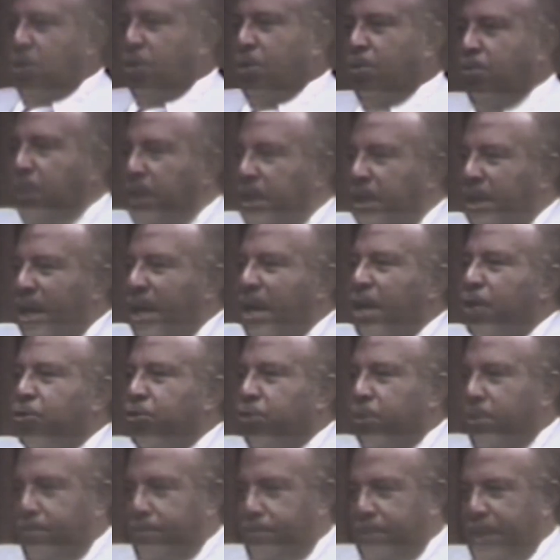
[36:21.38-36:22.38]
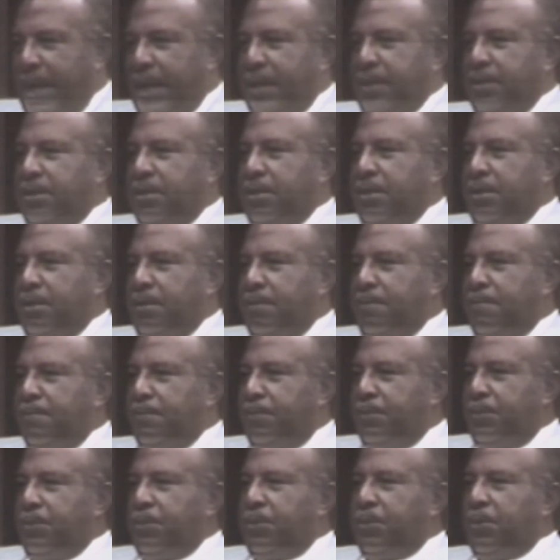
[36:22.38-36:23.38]
to be the interim pastor.
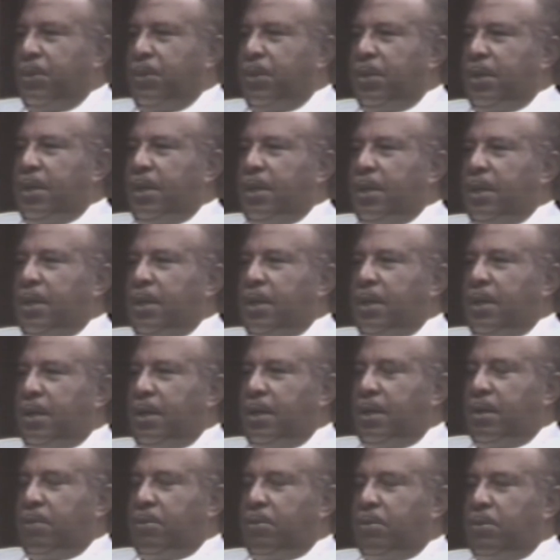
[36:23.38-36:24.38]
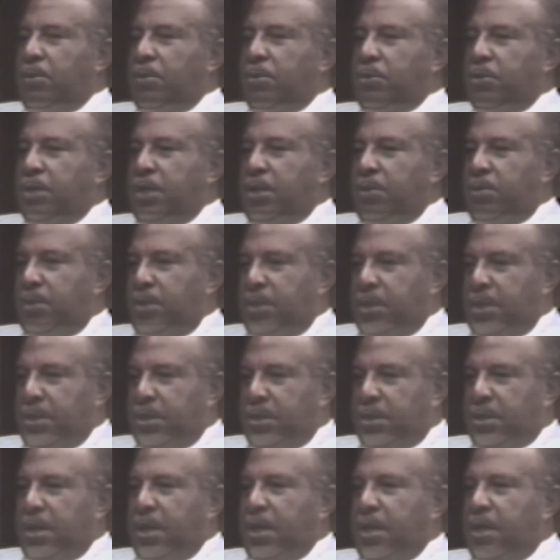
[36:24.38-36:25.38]
And of course, he would just
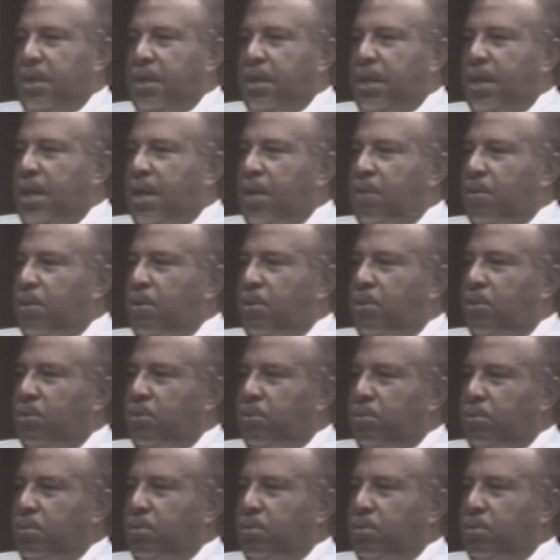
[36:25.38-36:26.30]
kind of carry on.